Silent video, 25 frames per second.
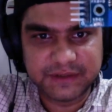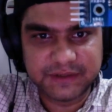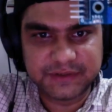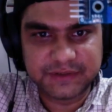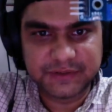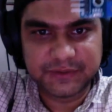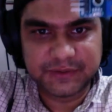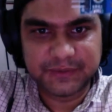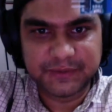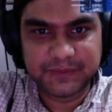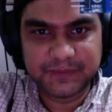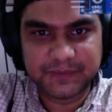
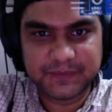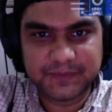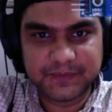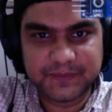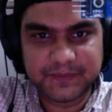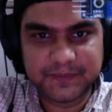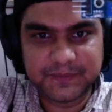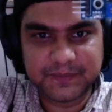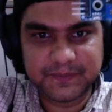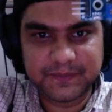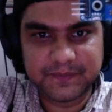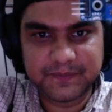so
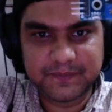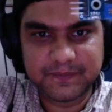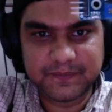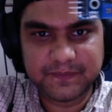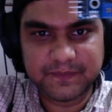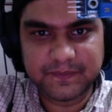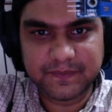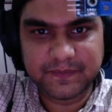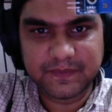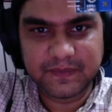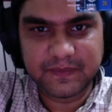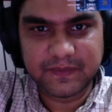
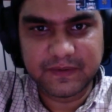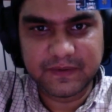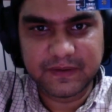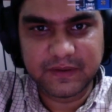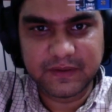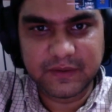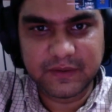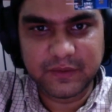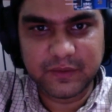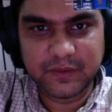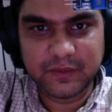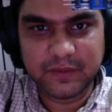that
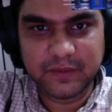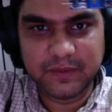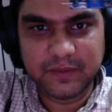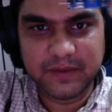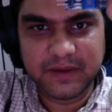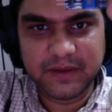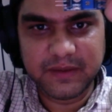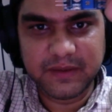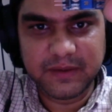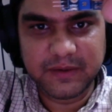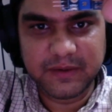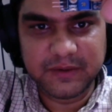you will be
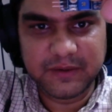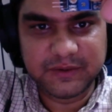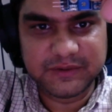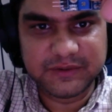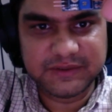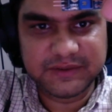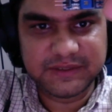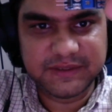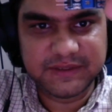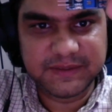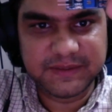able to see.